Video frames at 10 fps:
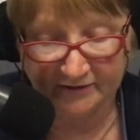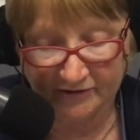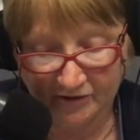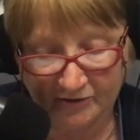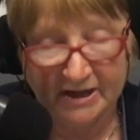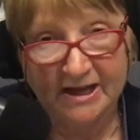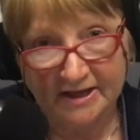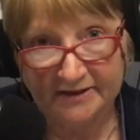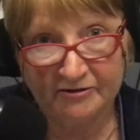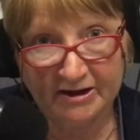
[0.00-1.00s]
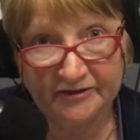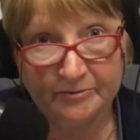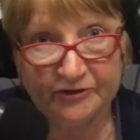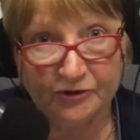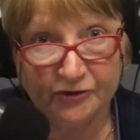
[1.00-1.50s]
So there are some
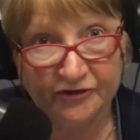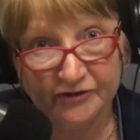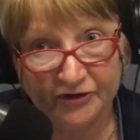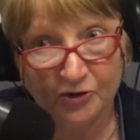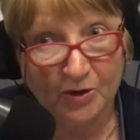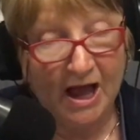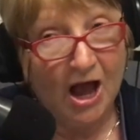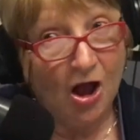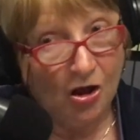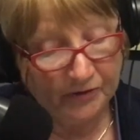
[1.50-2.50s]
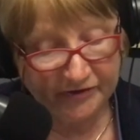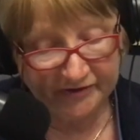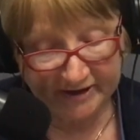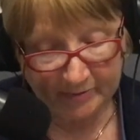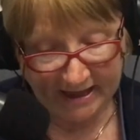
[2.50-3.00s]
solutions. So on
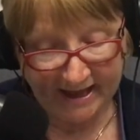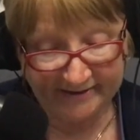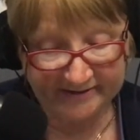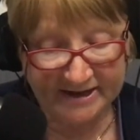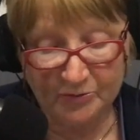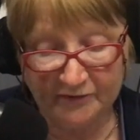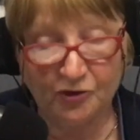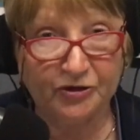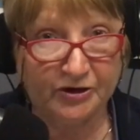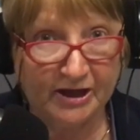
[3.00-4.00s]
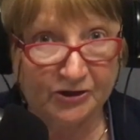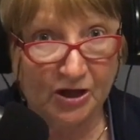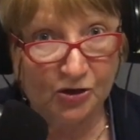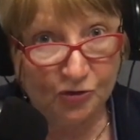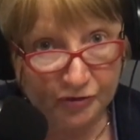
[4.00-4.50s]
Sustainable House Day, we've got a
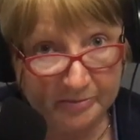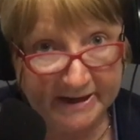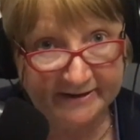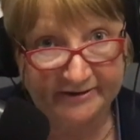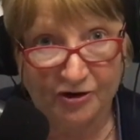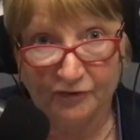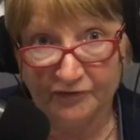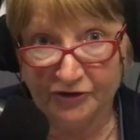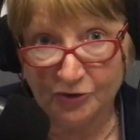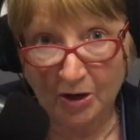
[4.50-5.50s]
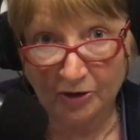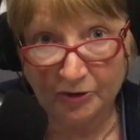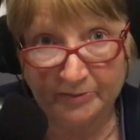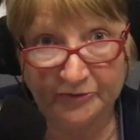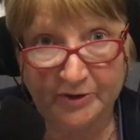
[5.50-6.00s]
good mix of new
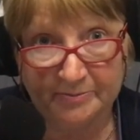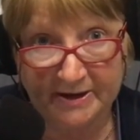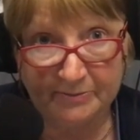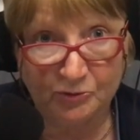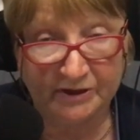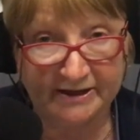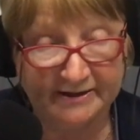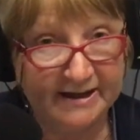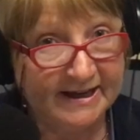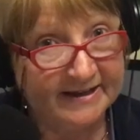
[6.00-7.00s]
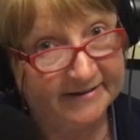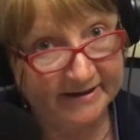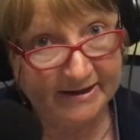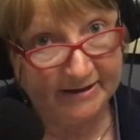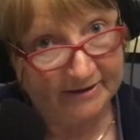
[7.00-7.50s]
homes where people can
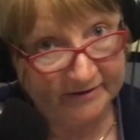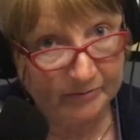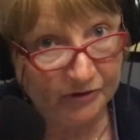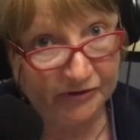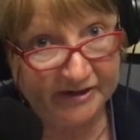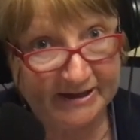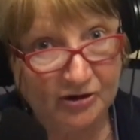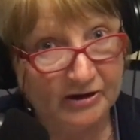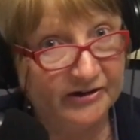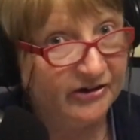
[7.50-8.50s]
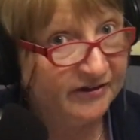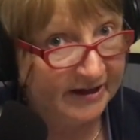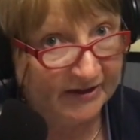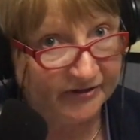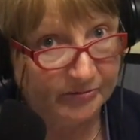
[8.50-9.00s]
see some new technologies and
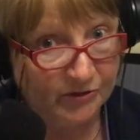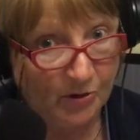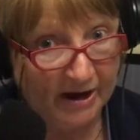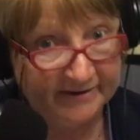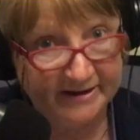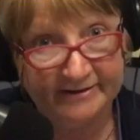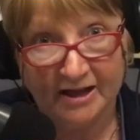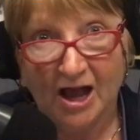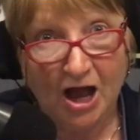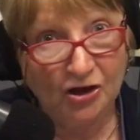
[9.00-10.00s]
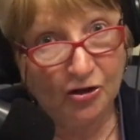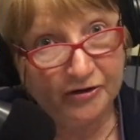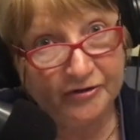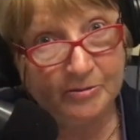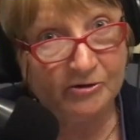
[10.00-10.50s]
get some new ideas. A lot
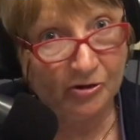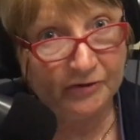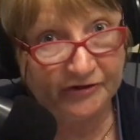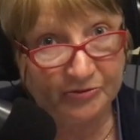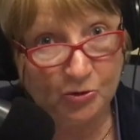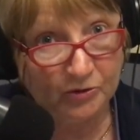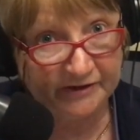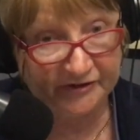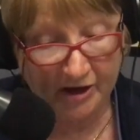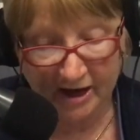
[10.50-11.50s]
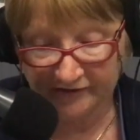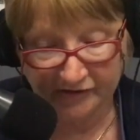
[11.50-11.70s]
of them are on the smaller side.